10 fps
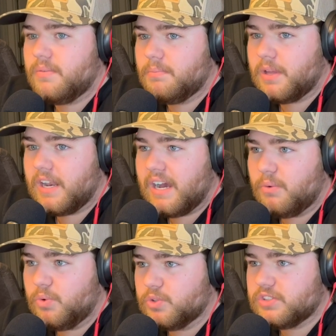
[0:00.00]
But I
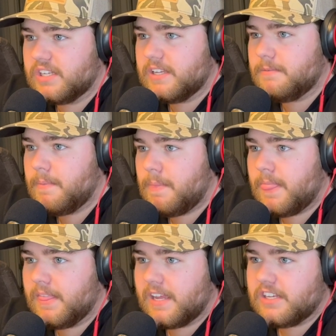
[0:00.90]
will say,
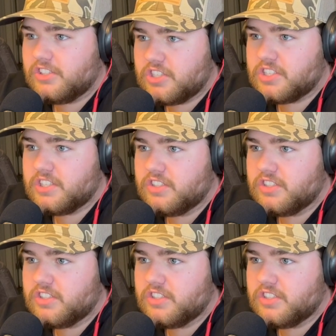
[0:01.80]
just